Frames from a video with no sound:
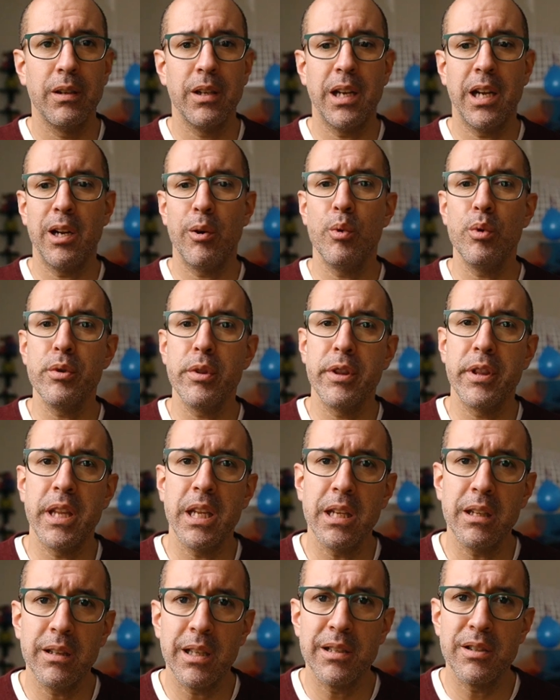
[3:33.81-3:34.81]
I would
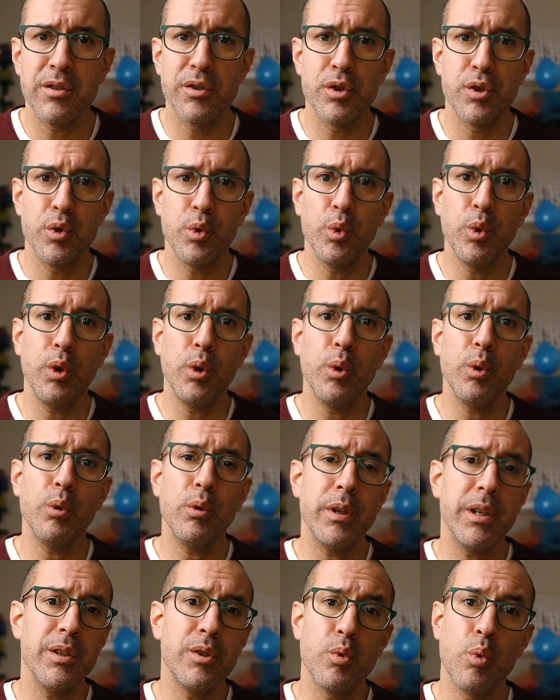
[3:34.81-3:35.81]
think that
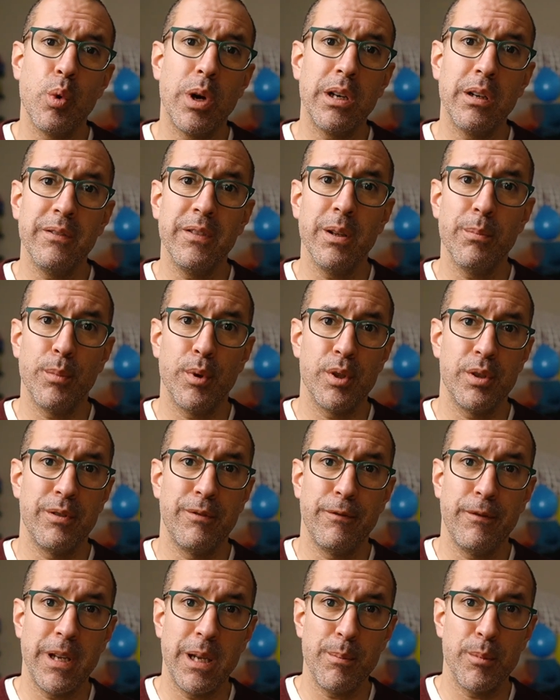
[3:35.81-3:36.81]
Sunlu is one of the
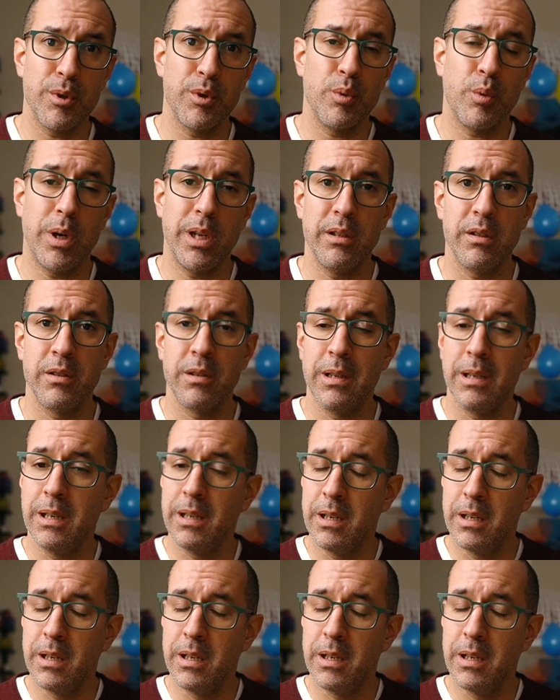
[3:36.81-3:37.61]
most famous ones.